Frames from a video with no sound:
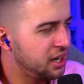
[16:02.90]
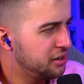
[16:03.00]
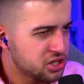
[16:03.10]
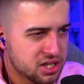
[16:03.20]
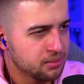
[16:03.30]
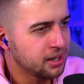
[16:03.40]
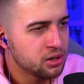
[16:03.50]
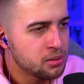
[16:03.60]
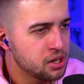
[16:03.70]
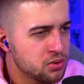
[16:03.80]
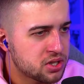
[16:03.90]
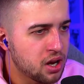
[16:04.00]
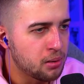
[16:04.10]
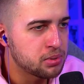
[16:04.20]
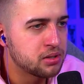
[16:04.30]
It just seemed like normal
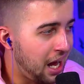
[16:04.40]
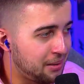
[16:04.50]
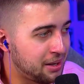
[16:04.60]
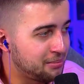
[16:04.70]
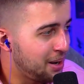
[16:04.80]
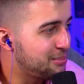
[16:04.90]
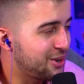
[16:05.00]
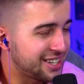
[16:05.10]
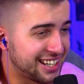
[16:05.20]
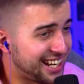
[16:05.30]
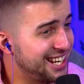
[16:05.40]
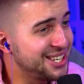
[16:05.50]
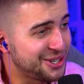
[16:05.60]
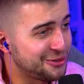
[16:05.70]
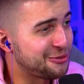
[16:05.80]
Usopp. I mean, my boy can
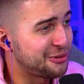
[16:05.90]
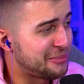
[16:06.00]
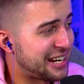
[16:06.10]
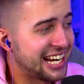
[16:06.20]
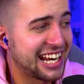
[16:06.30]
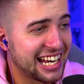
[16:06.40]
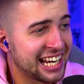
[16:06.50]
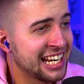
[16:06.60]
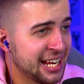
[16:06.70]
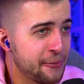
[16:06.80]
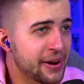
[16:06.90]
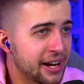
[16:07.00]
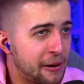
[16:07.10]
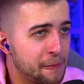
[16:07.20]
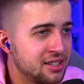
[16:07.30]
hit you from
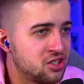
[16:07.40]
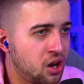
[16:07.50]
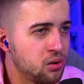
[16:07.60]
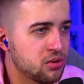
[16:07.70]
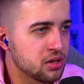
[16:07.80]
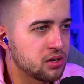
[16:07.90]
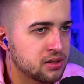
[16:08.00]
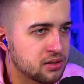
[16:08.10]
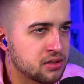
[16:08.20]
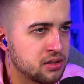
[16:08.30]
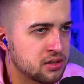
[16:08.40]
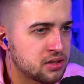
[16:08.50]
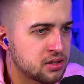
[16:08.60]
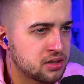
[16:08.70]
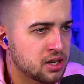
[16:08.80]
anywhere. He's goated.
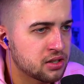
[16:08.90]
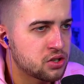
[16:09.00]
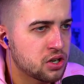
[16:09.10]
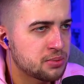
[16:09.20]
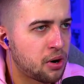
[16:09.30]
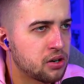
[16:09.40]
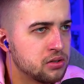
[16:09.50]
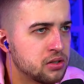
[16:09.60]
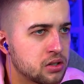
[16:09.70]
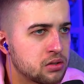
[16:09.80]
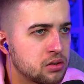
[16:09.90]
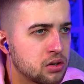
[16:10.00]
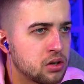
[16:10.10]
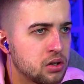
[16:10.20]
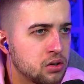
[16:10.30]
Take the shots, bro.
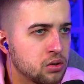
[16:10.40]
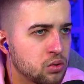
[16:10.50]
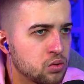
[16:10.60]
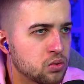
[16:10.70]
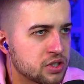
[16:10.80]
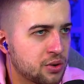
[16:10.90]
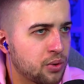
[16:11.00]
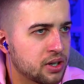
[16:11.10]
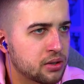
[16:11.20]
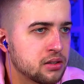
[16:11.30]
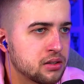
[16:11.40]
Ooh, it's quick.